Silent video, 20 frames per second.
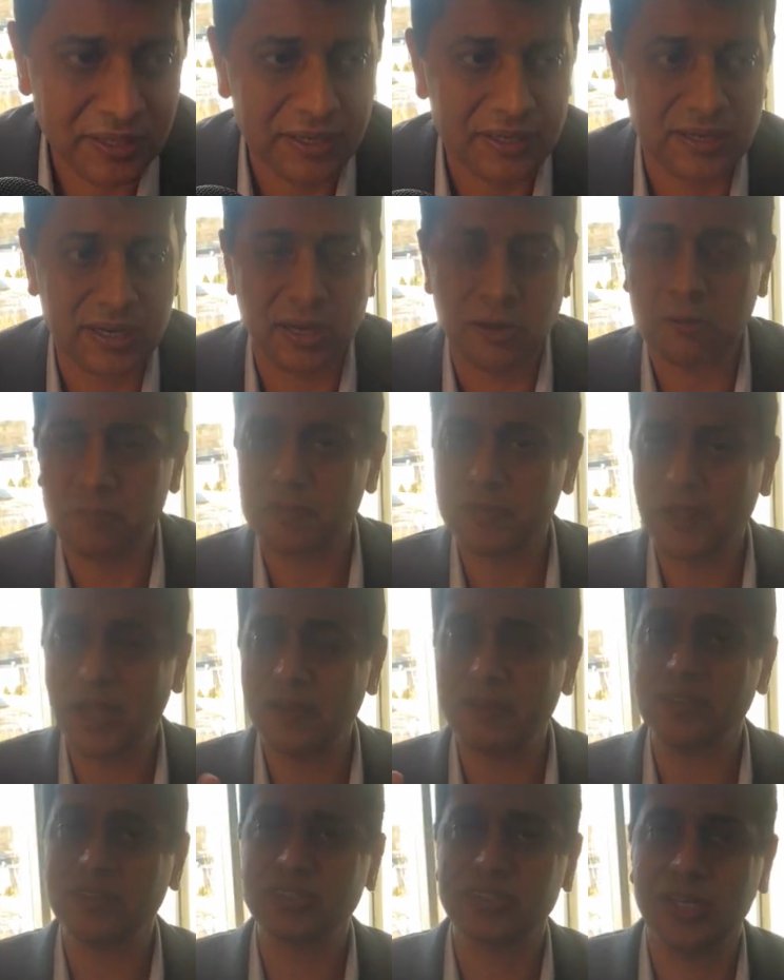Now,
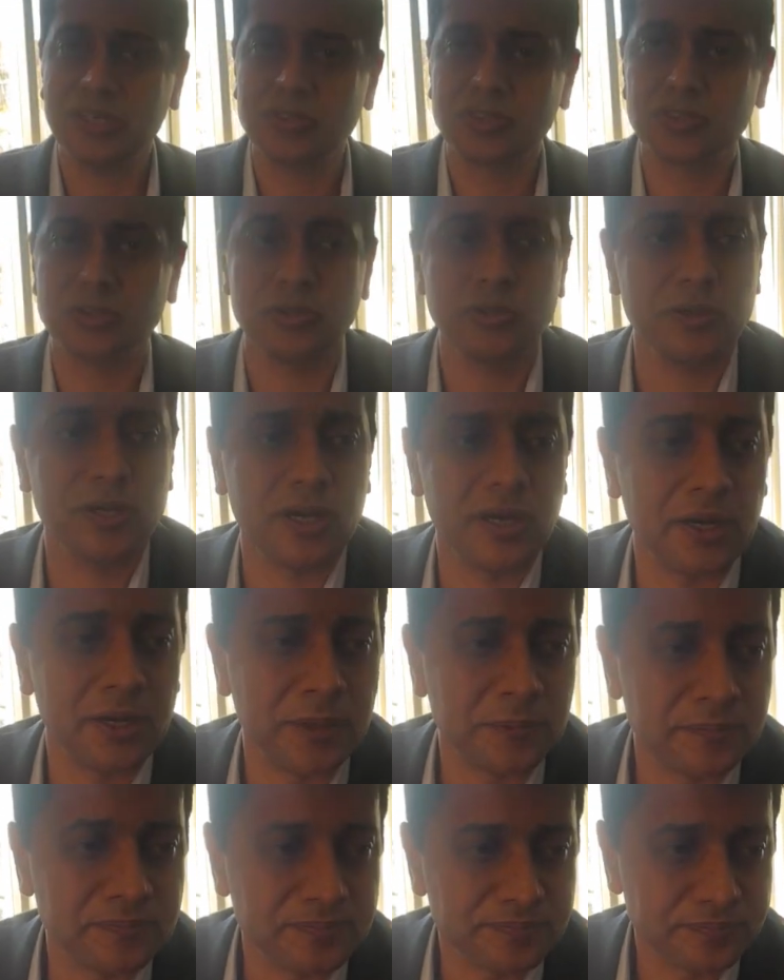having said so,
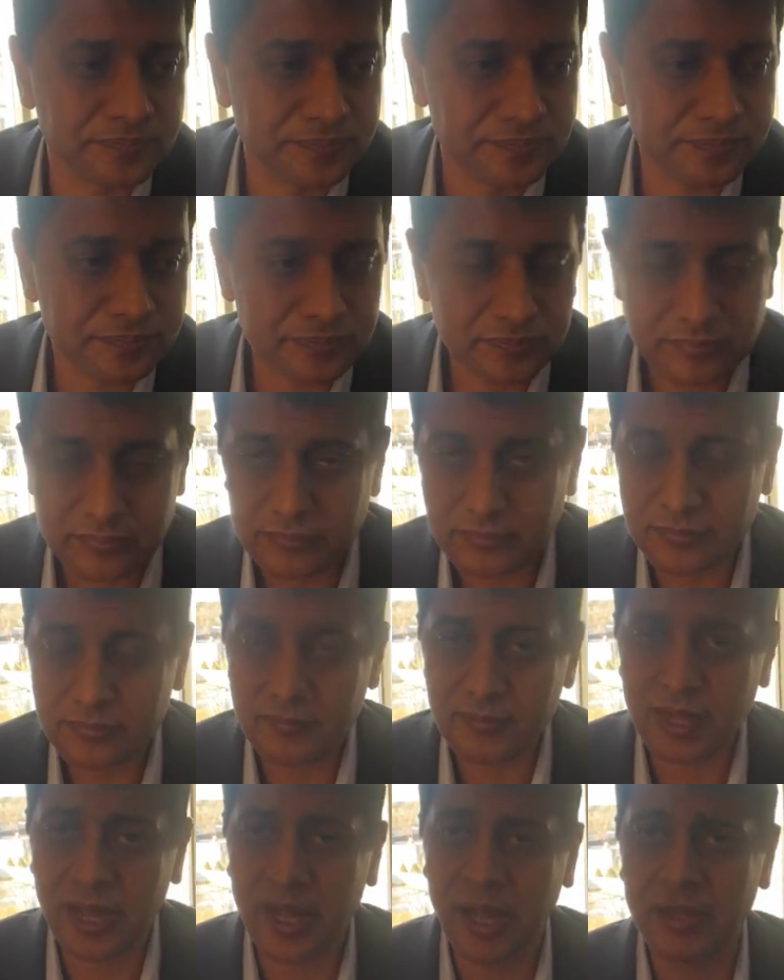
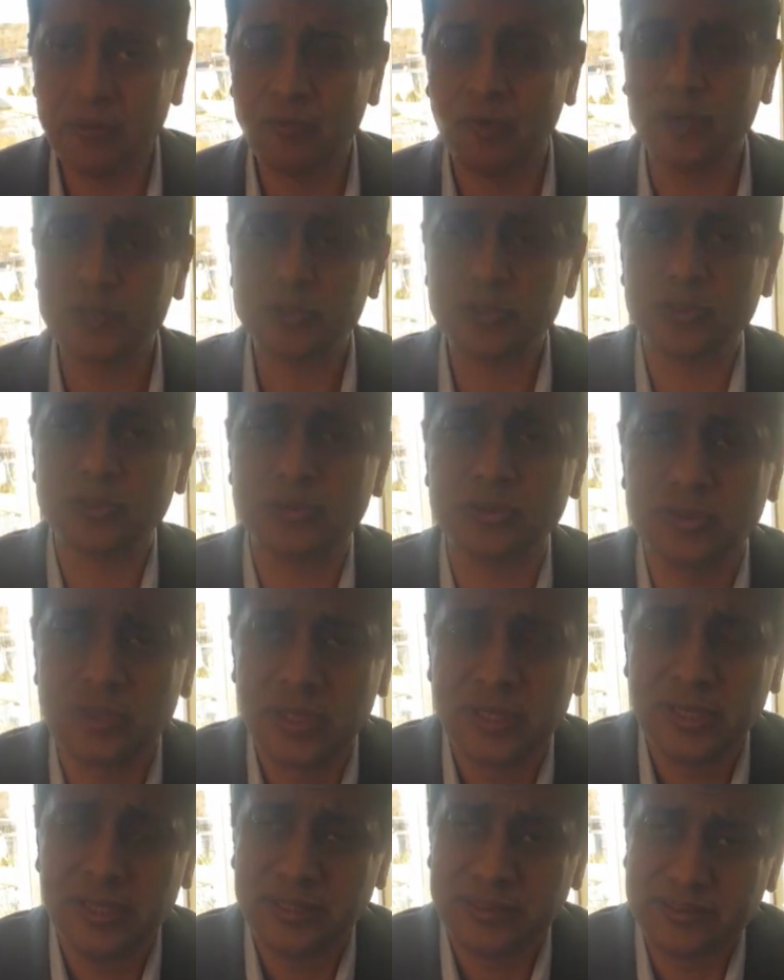I want to
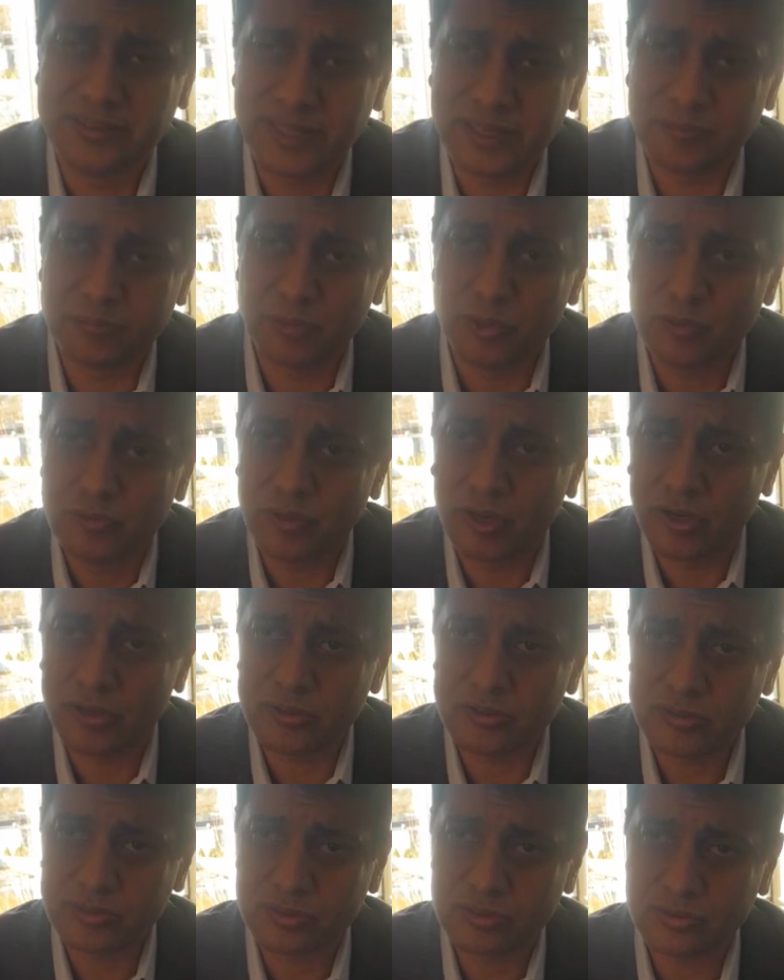then move
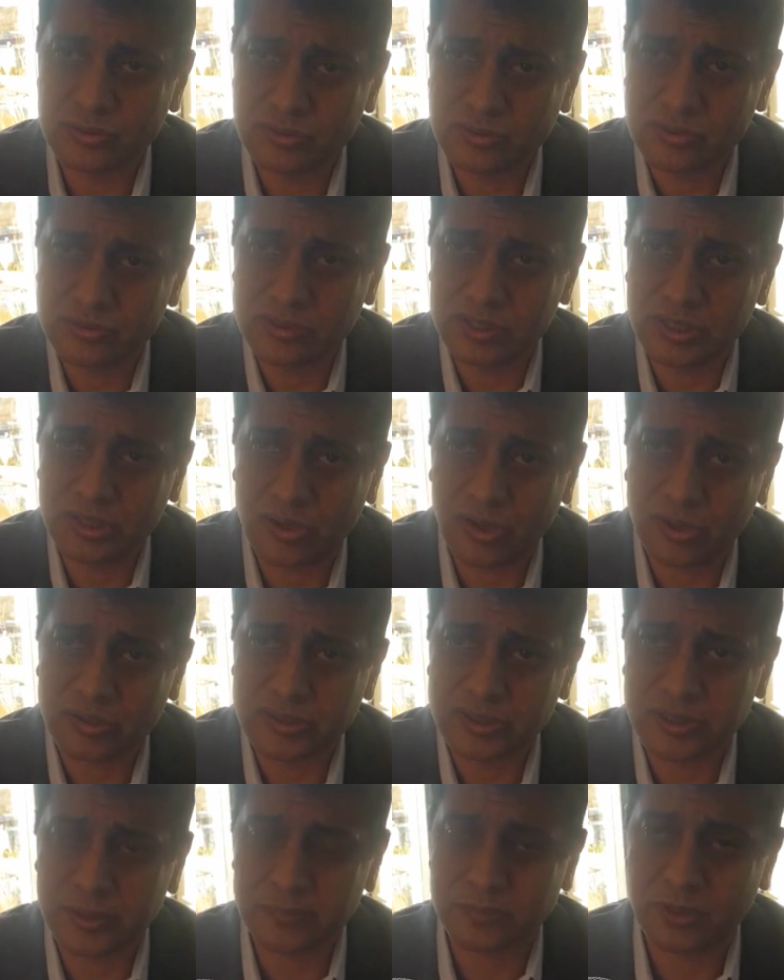on to the
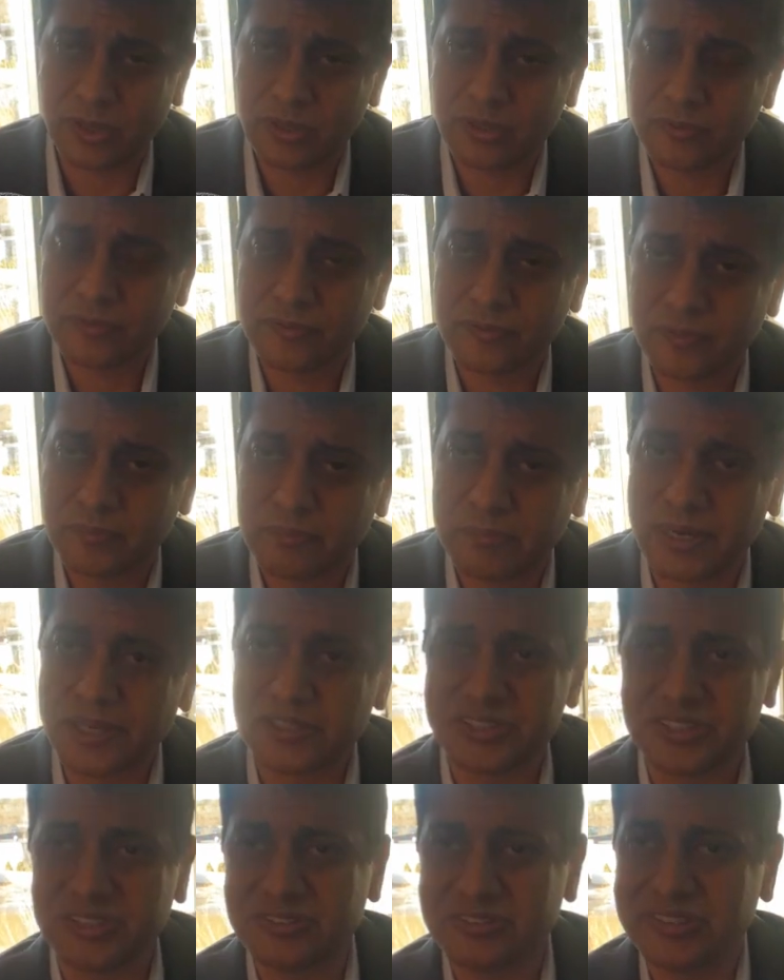concept of
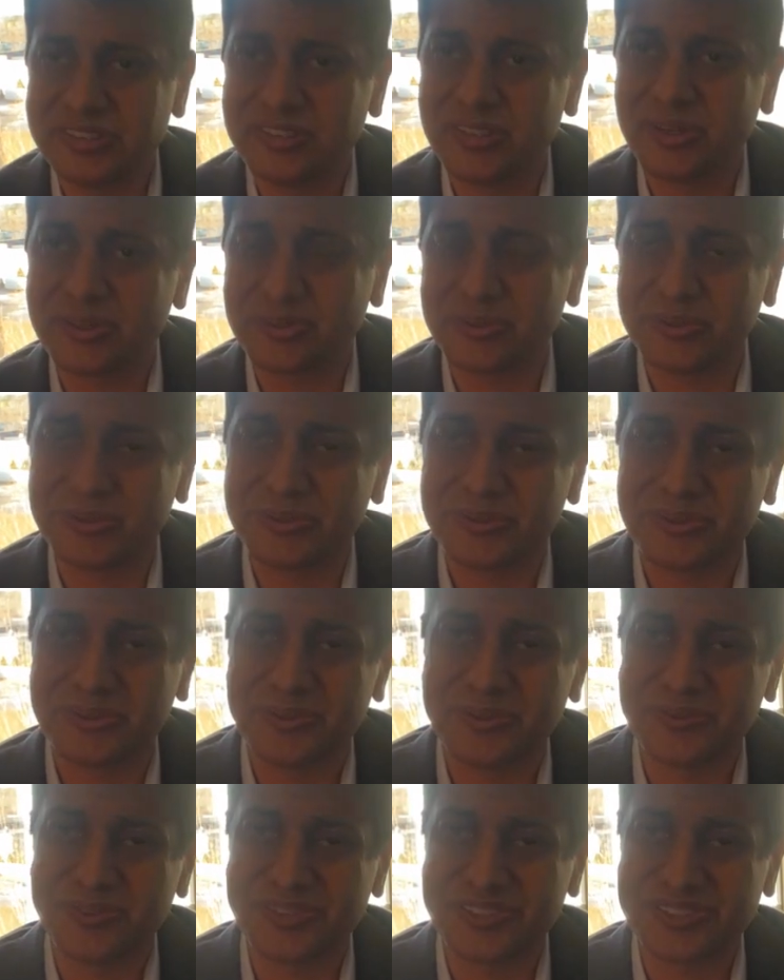medicine 3.0,
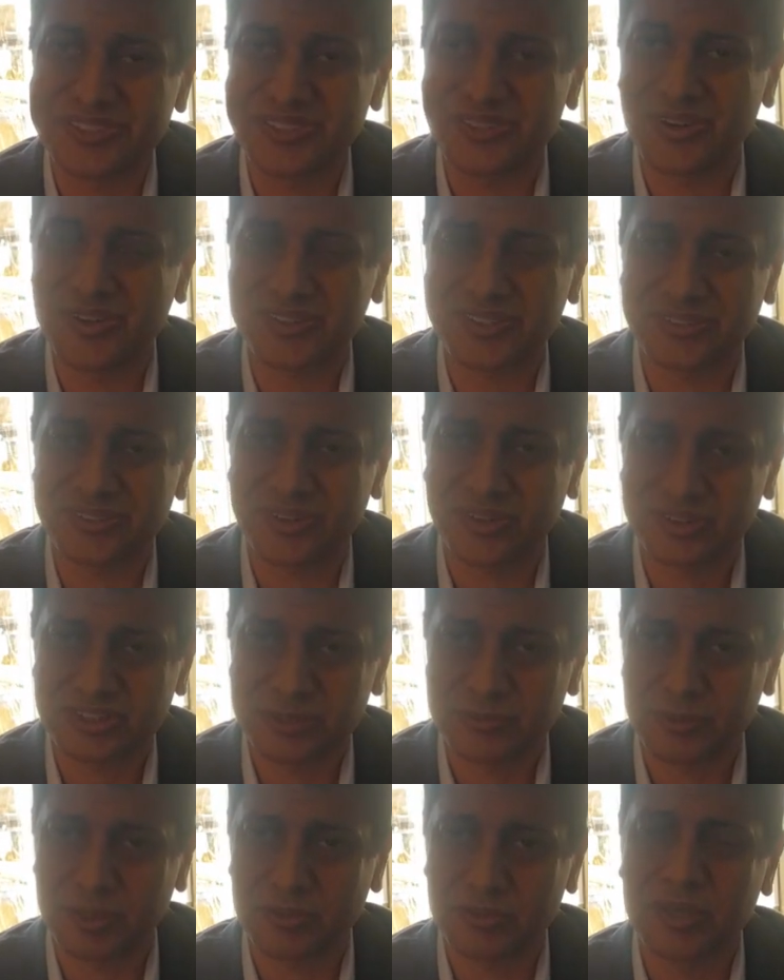which the author talks
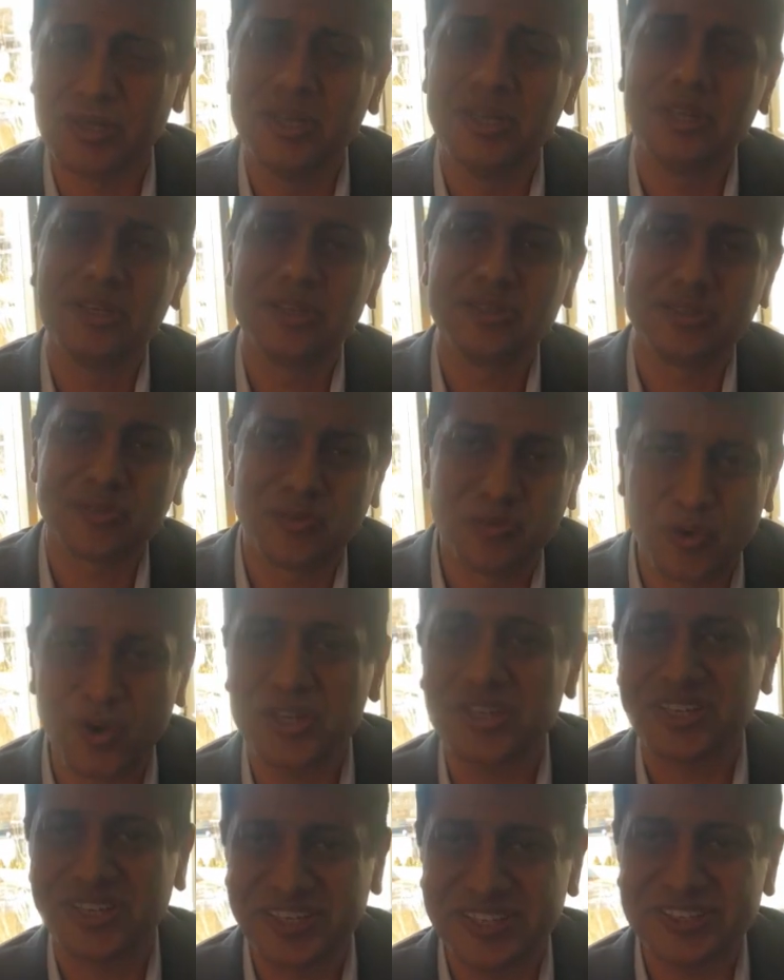about. So
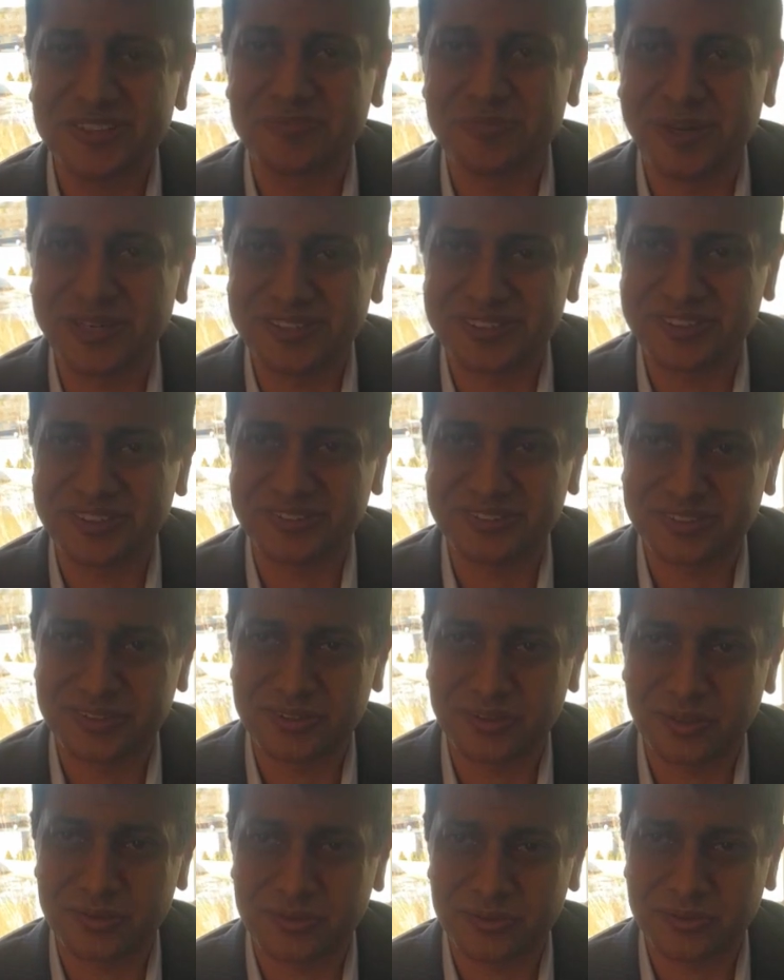what is medicine
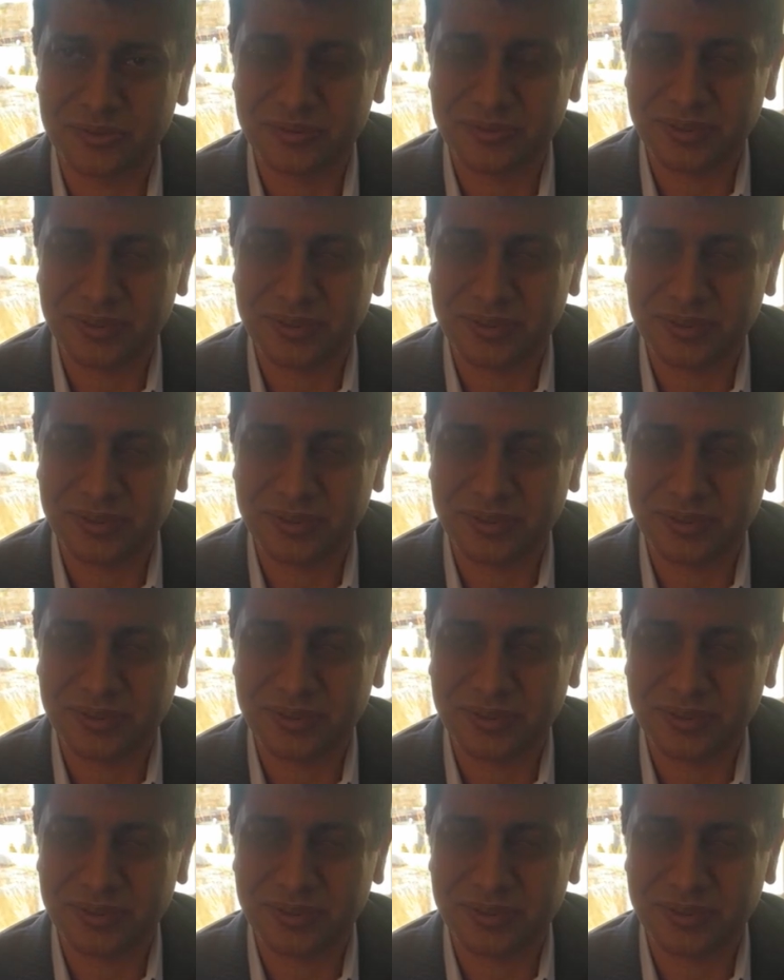3.0?